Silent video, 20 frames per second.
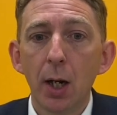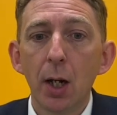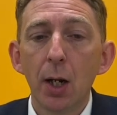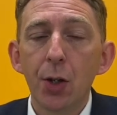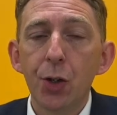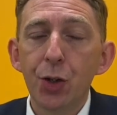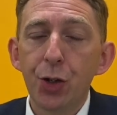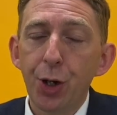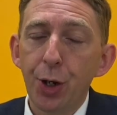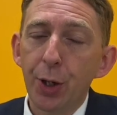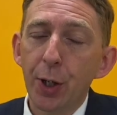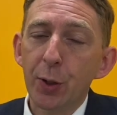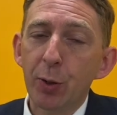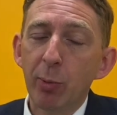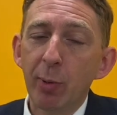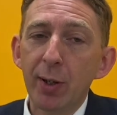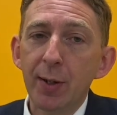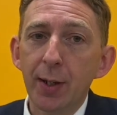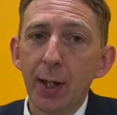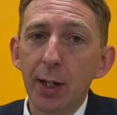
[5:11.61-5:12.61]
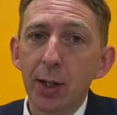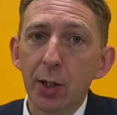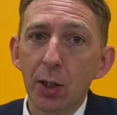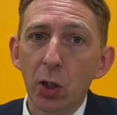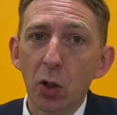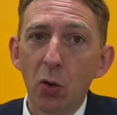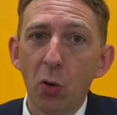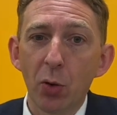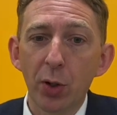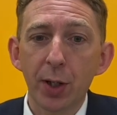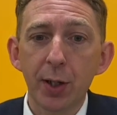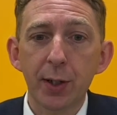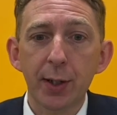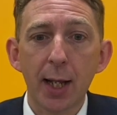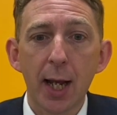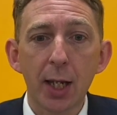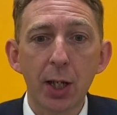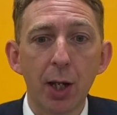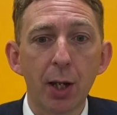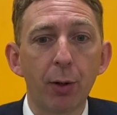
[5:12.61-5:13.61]
Students will be seated according to
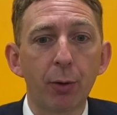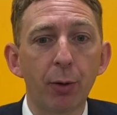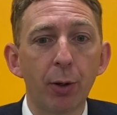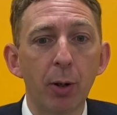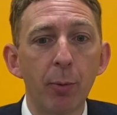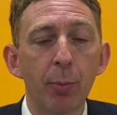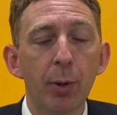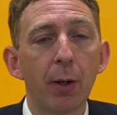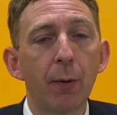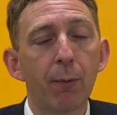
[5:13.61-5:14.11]
their year group.